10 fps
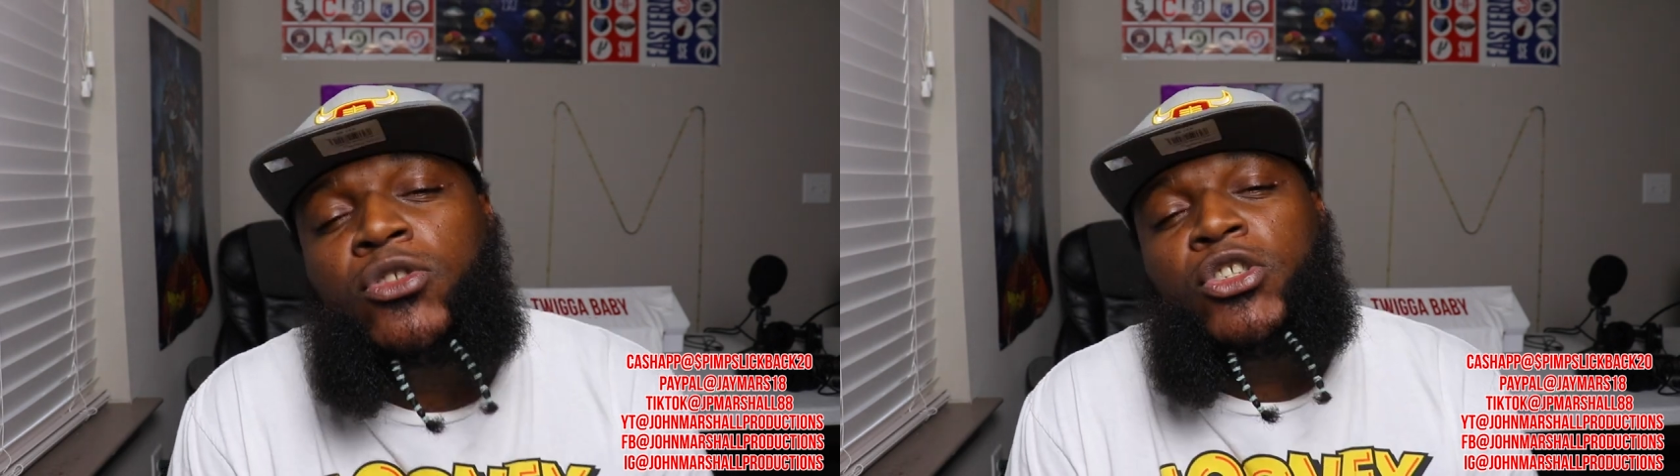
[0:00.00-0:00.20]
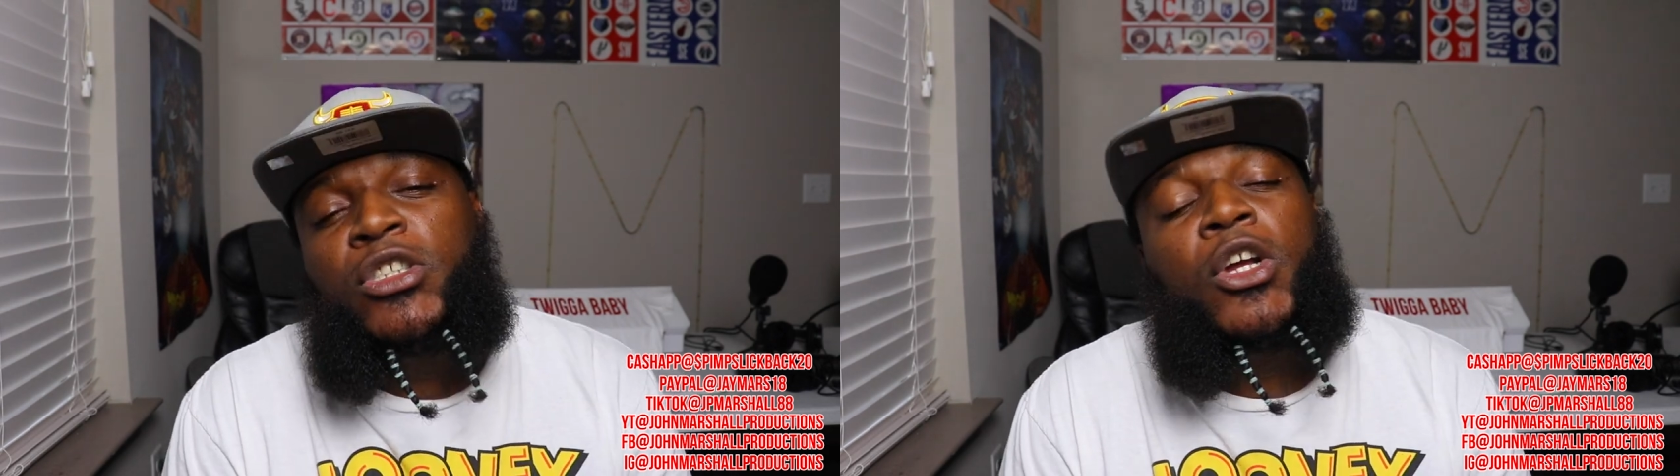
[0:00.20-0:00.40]

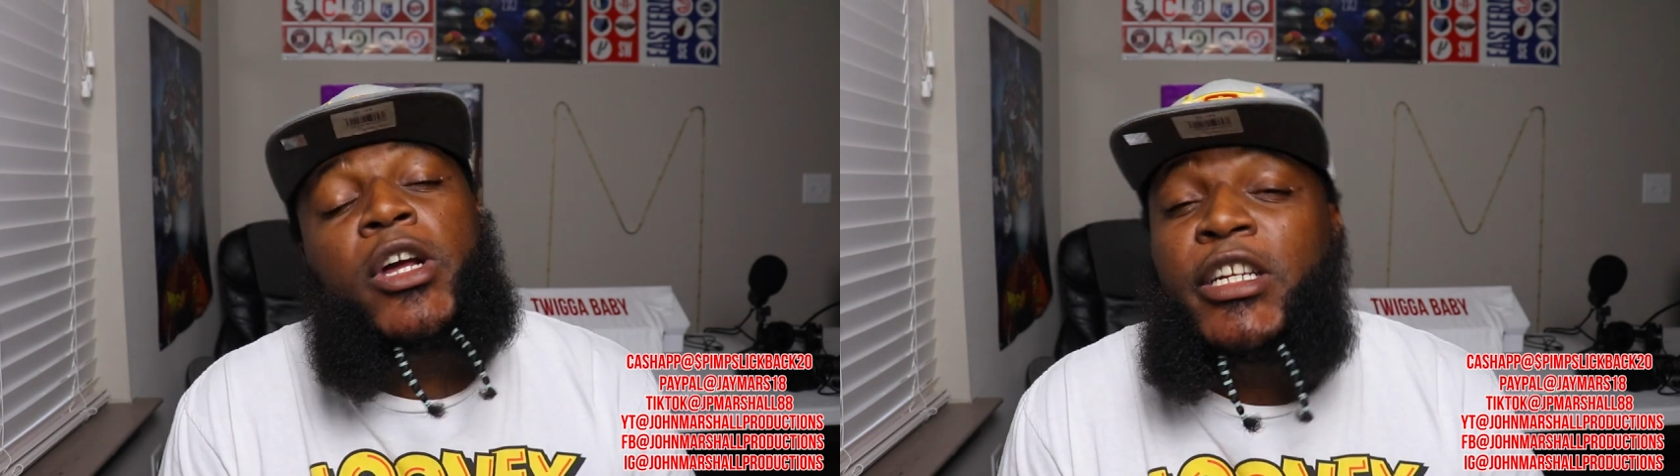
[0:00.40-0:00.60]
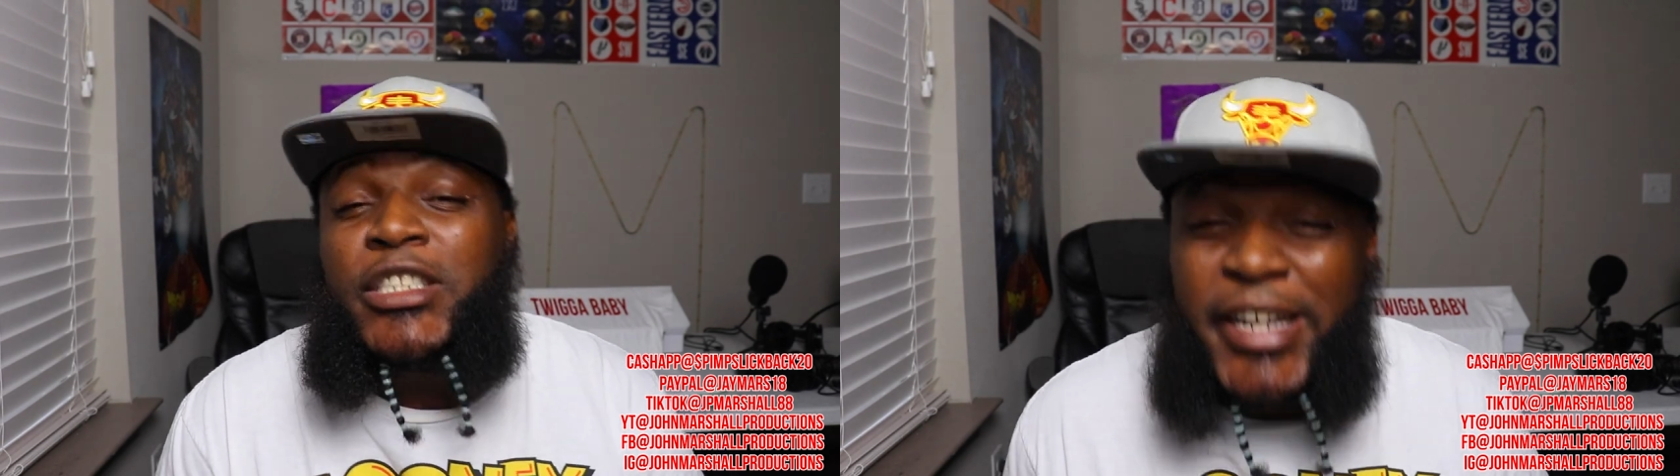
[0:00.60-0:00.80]
So just go
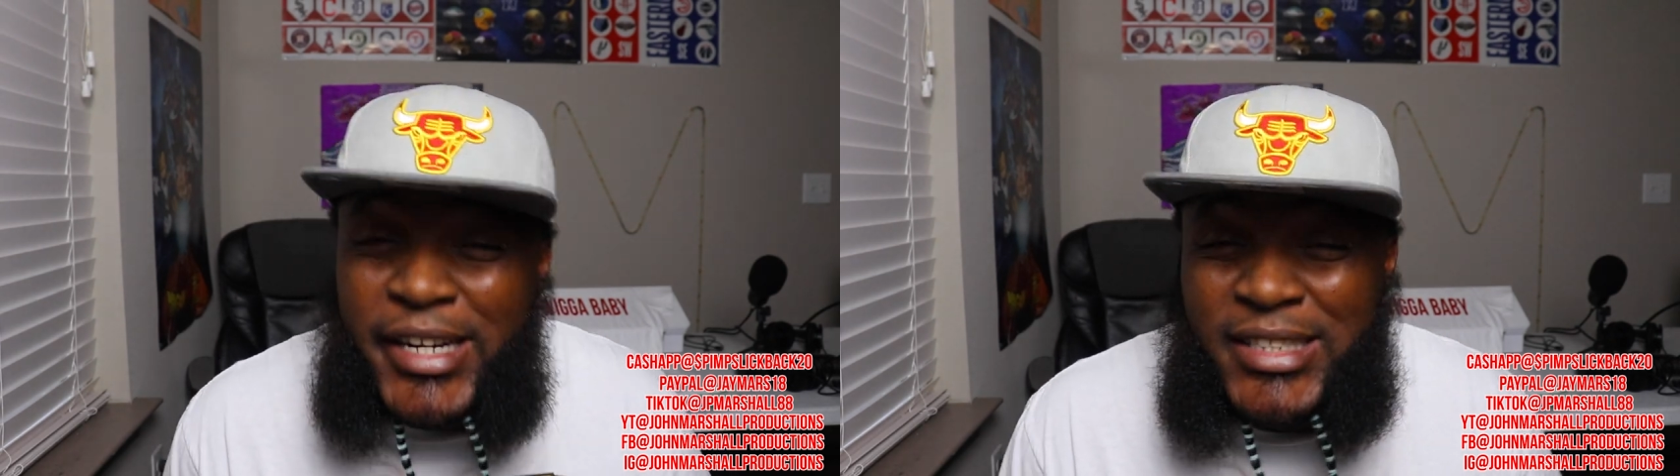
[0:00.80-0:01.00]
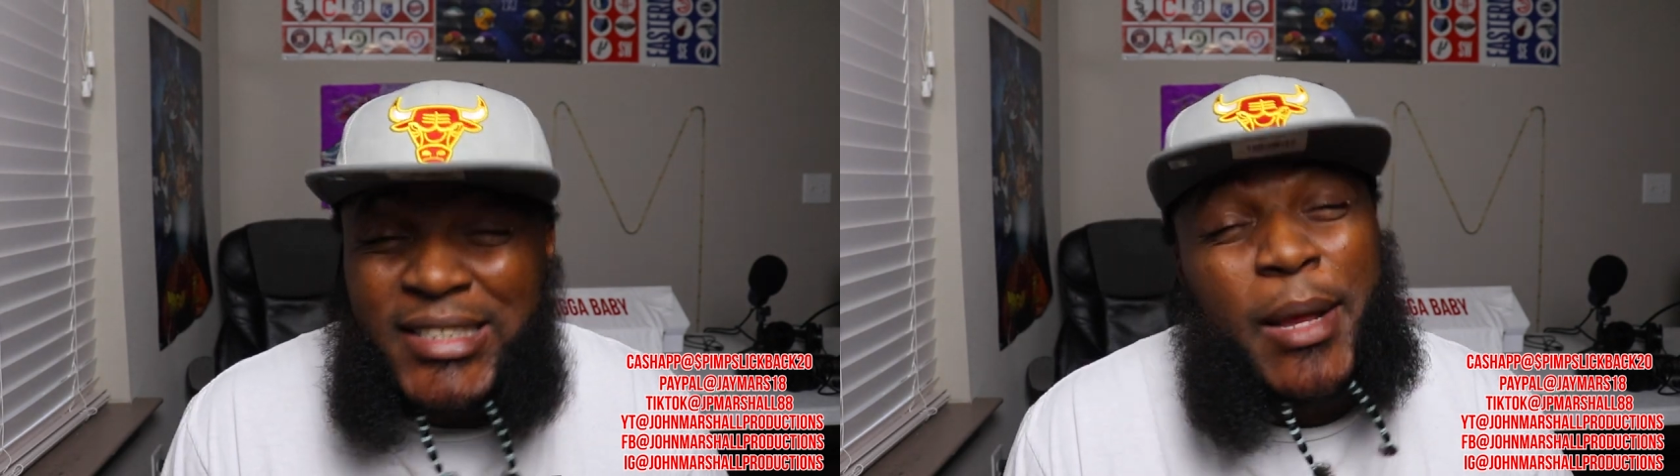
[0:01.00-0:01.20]
ahead and
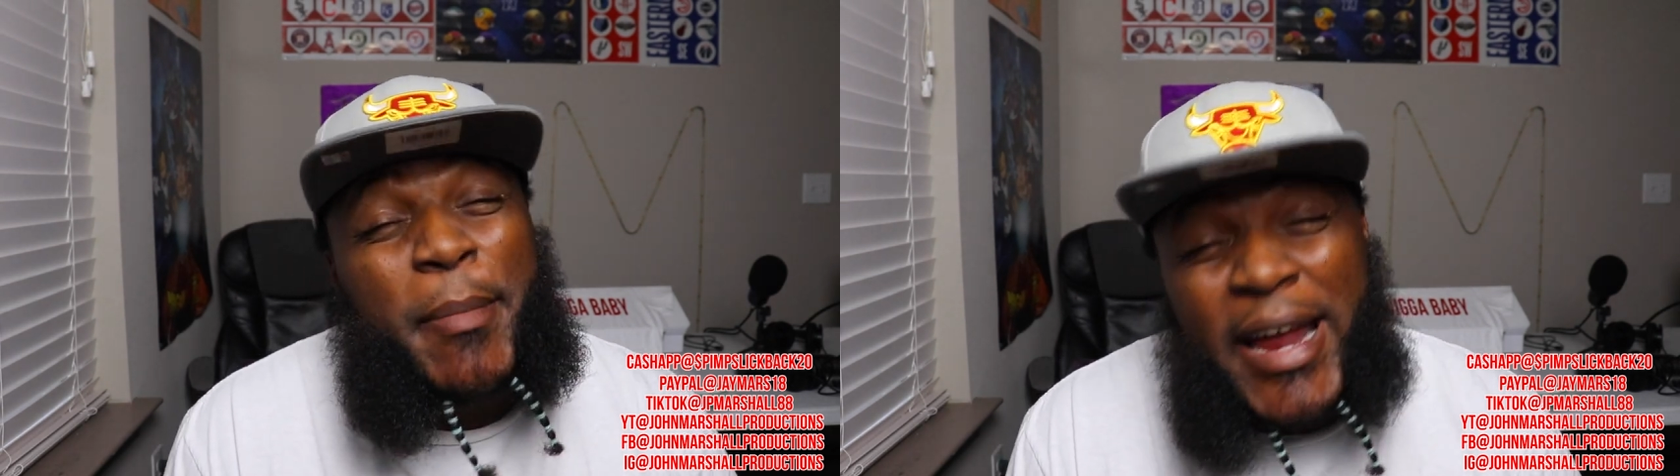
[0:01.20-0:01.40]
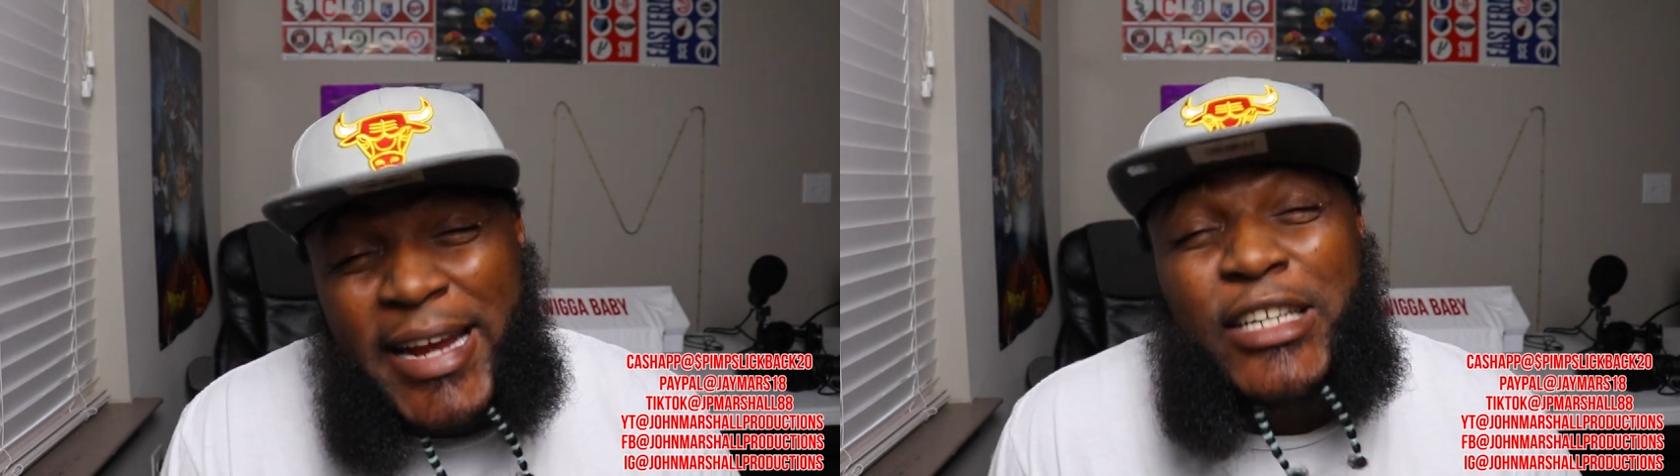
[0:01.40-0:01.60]
share it to
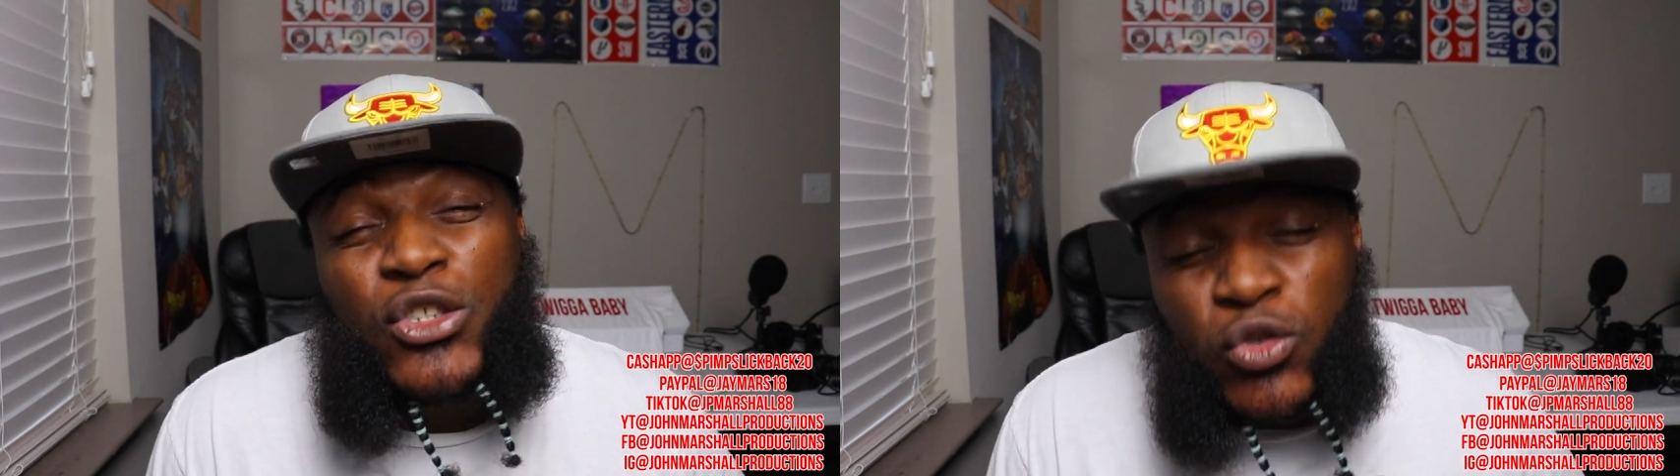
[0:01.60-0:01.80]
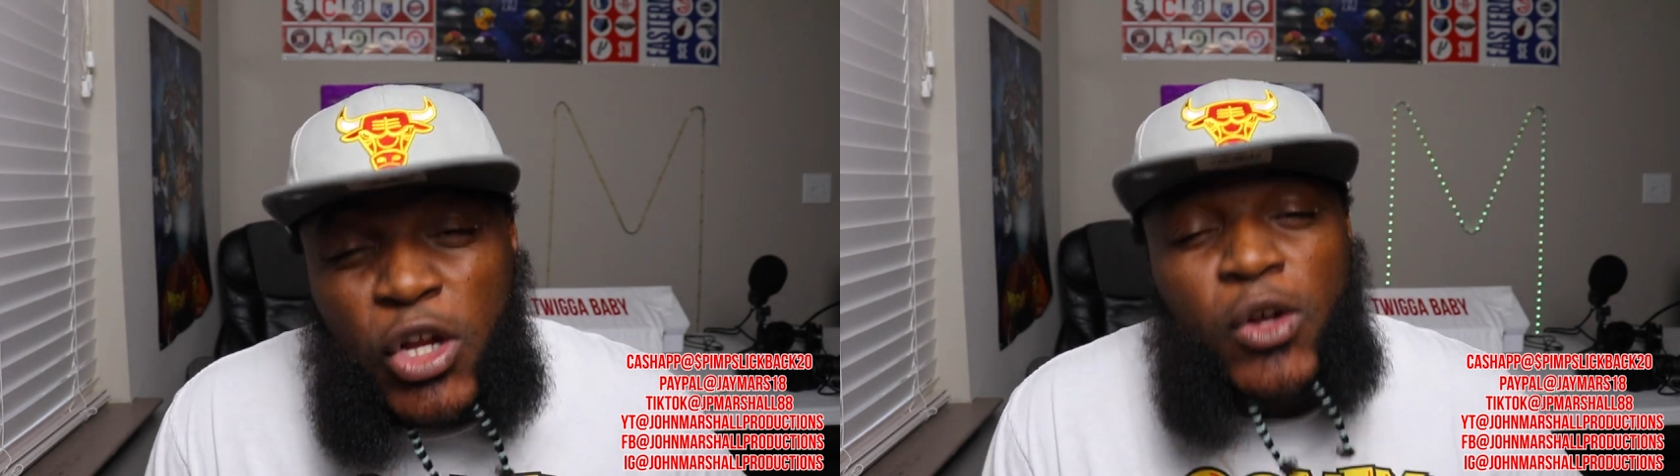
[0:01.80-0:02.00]
somebody
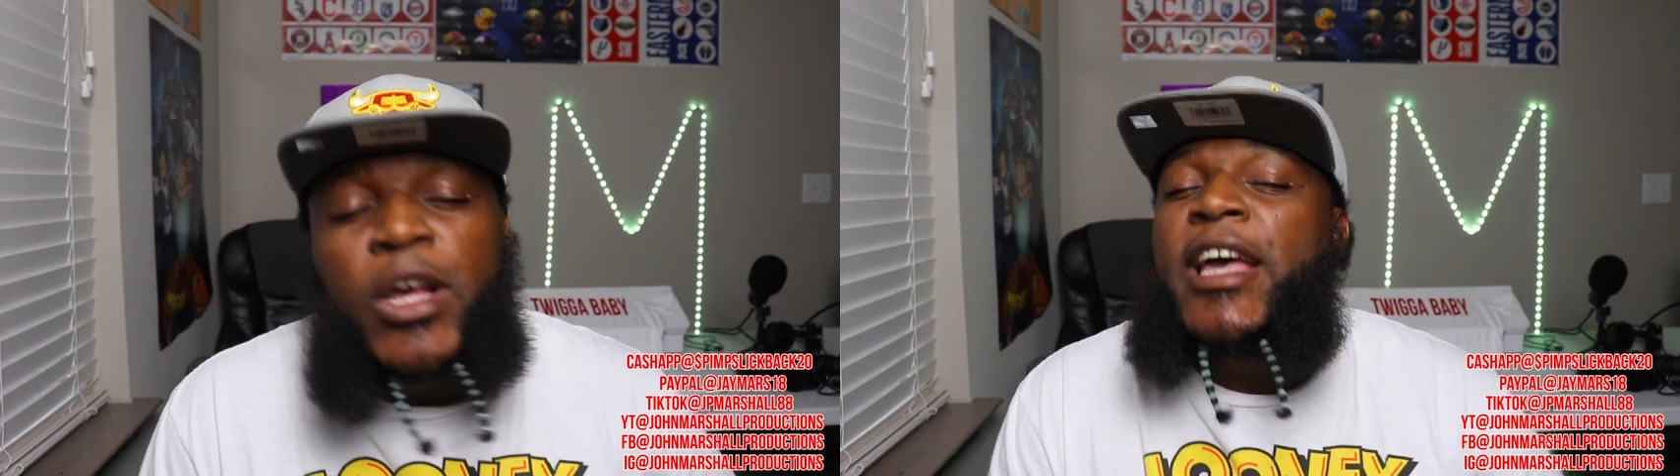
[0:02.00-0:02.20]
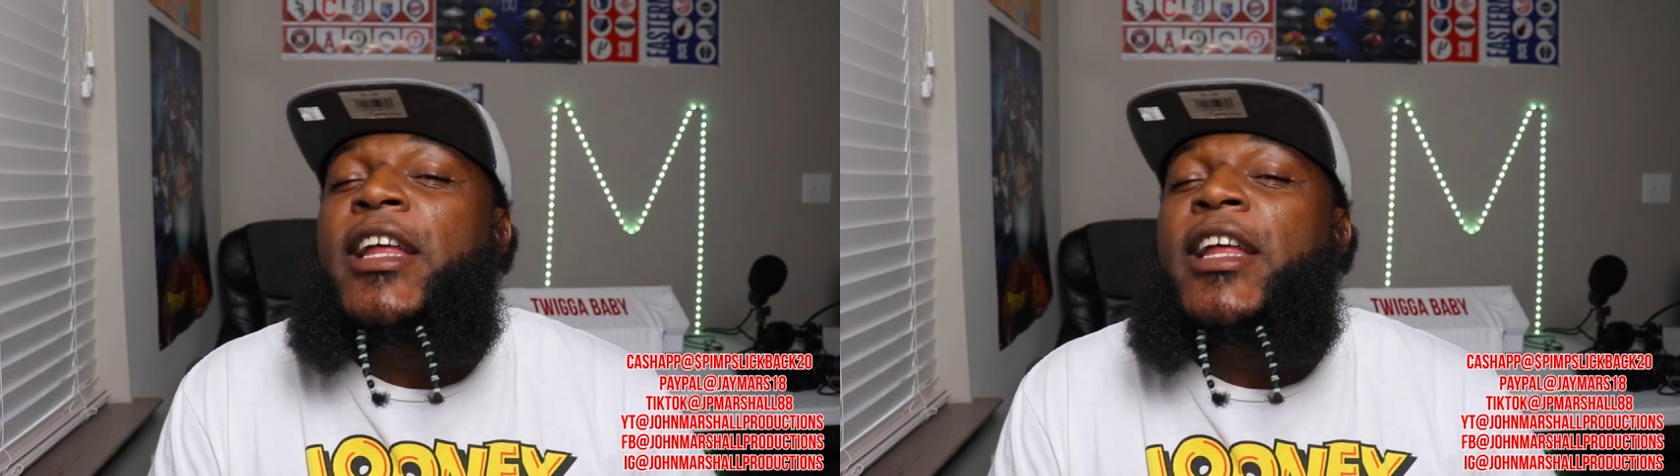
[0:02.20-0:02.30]
that you know